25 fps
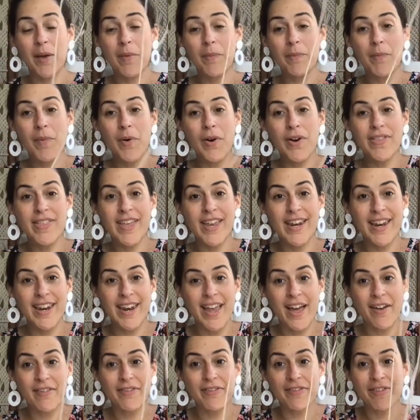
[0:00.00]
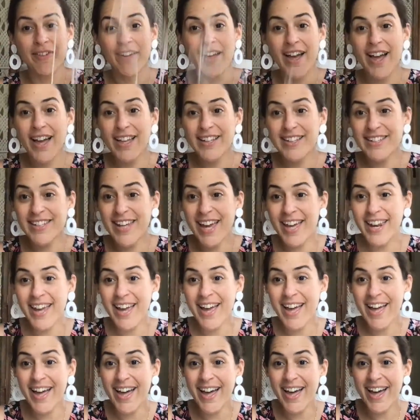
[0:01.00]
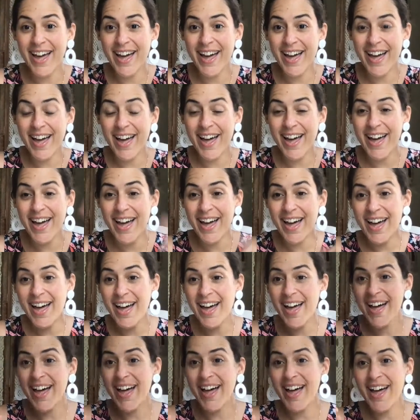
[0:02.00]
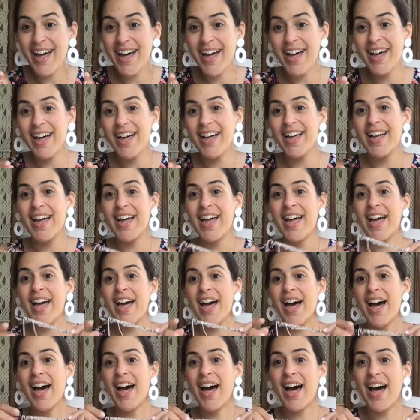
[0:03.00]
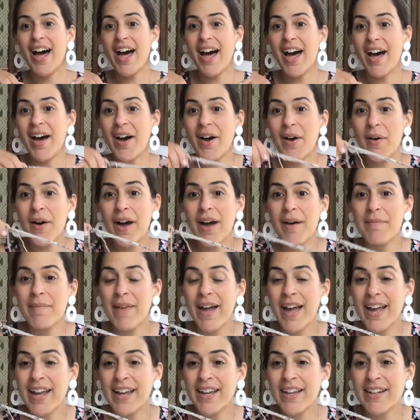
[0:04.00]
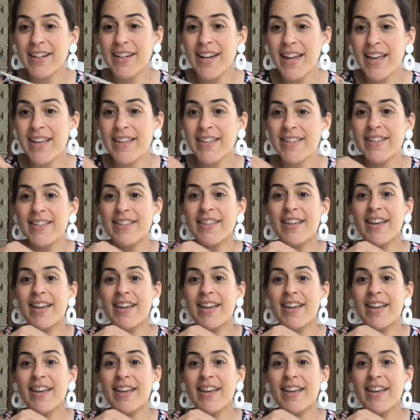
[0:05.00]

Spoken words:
More than enough. Ta-da. Oh my goodness.